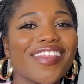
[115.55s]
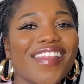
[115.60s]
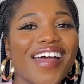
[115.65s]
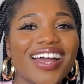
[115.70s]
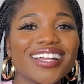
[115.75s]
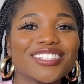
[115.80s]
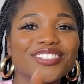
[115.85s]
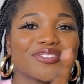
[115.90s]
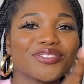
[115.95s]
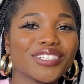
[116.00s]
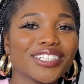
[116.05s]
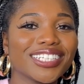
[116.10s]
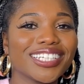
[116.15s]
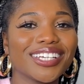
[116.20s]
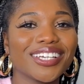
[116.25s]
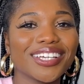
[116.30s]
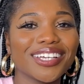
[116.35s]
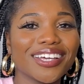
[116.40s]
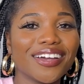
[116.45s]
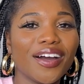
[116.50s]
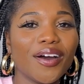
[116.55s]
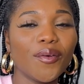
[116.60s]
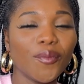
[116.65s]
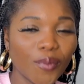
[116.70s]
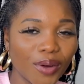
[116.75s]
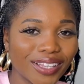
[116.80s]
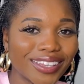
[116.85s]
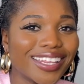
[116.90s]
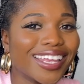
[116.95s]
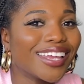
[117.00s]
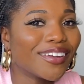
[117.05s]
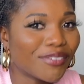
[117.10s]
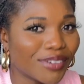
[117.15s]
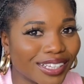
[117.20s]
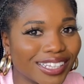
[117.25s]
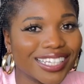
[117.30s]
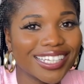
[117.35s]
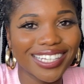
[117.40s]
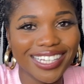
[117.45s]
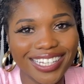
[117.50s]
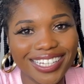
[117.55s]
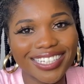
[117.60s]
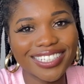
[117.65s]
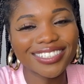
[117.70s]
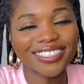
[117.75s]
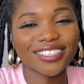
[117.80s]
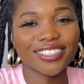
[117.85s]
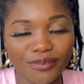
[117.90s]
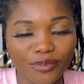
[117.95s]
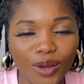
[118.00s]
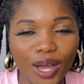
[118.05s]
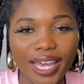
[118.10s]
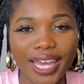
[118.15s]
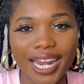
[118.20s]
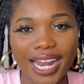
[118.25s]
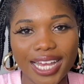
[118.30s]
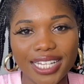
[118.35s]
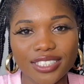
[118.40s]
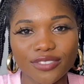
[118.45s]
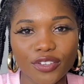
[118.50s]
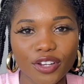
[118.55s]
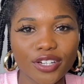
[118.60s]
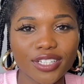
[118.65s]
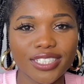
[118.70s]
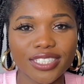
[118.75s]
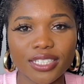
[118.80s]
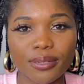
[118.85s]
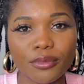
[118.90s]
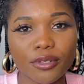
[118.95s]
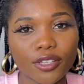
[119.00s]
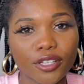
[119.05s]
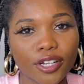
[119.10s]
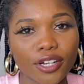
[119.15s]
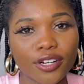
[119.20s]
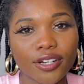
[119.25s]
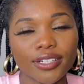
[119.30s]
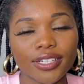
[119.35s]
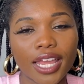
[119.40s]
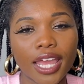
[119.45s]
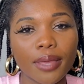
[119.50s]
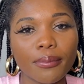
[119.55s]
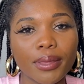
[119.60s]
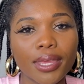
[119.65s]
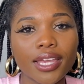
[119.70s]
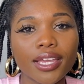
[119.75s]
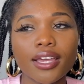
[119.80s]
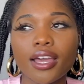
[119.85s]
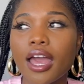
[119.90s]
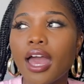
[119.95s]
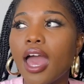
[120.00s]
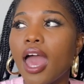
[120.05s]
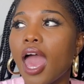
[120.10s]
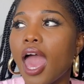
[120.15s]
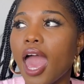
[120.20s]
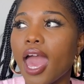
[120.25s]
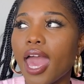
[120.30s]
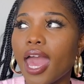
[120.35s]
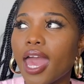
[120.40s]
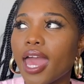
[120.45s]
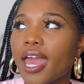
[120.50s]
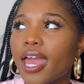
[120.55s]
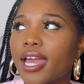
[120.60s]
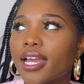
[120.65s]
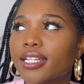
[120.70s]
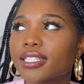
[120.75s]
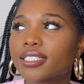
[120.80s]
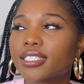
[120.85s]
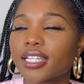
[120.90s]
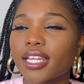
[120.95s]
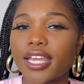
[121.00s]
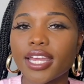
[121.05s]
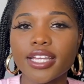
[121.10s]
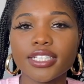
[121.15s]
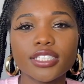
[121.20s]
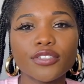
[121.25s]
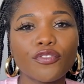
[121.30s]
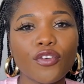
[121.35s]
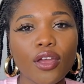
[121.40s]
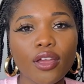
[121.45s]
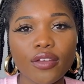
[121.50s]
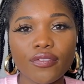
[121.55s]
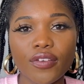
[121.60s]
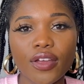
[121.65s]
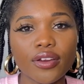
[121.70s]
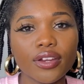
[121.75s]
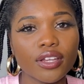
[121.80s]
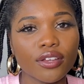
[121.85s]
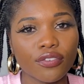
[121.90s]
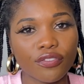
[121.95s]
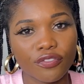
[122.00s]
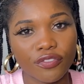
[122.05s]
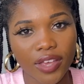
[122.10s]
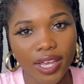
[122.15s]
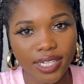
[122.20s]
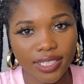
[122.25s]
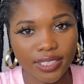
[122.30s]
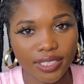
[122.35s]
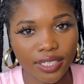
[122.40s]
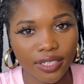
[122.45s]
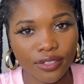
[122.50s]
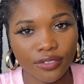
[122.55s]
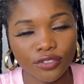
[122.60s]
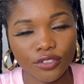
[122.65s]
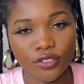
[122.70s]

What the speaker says: that's really what it really is, why it has very similar naming. And it's very effective